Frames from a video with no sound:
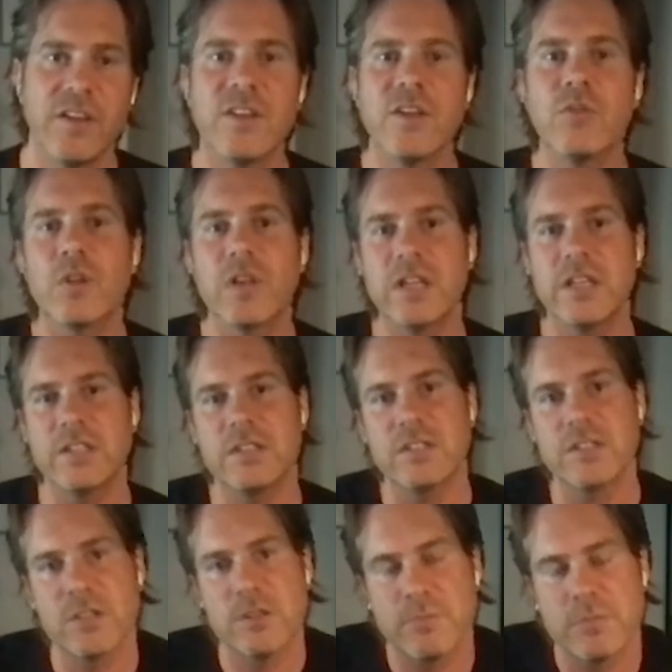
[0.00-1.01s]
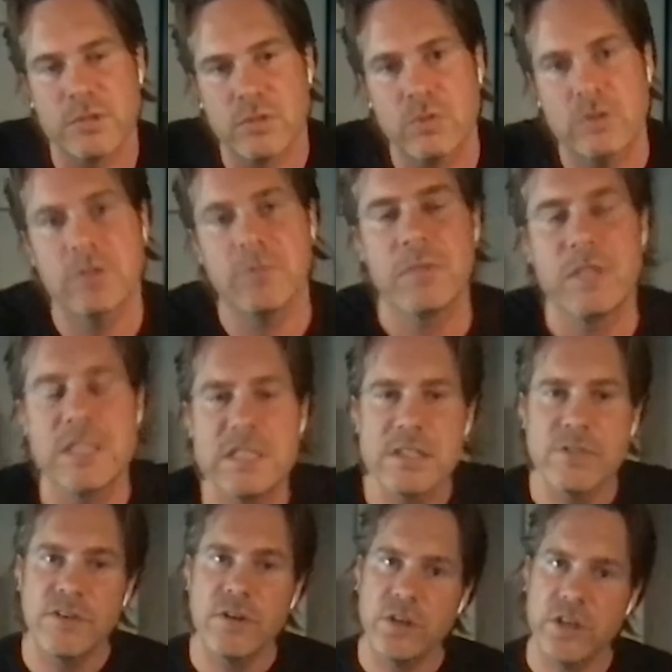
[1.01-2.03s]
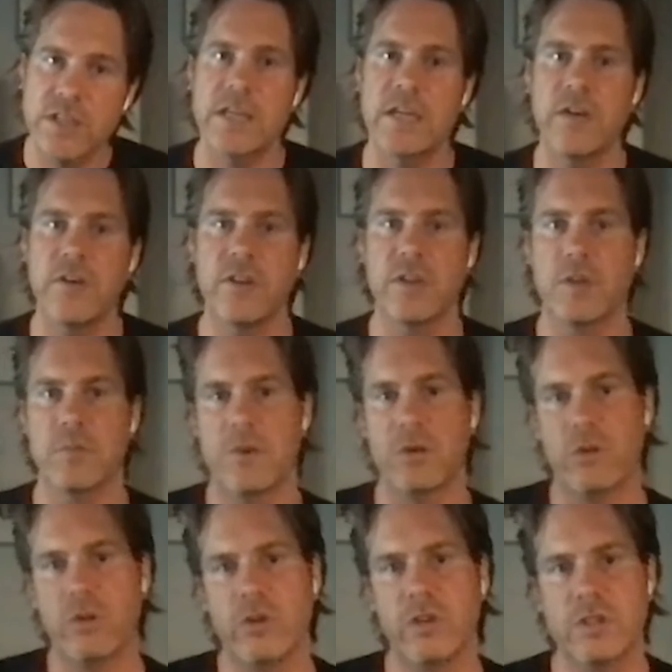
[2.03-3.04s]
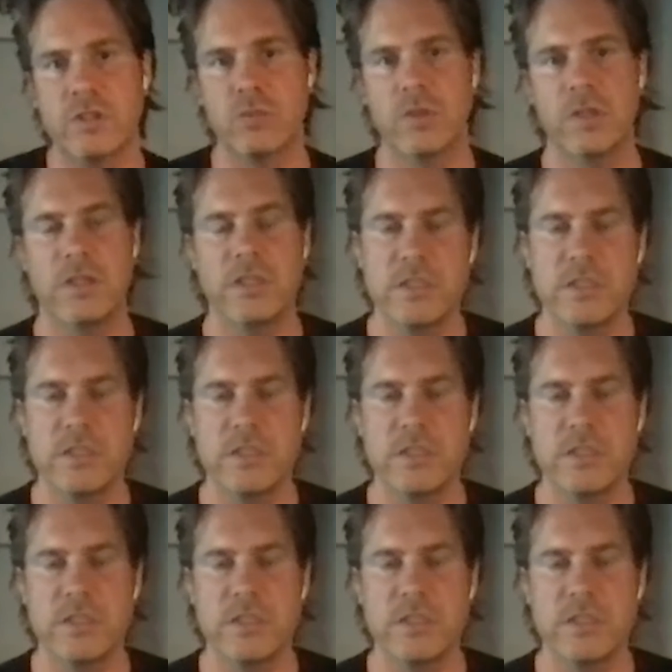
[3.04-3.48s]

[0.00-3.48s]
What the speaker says: The relationship between them. He's very caring about her as well.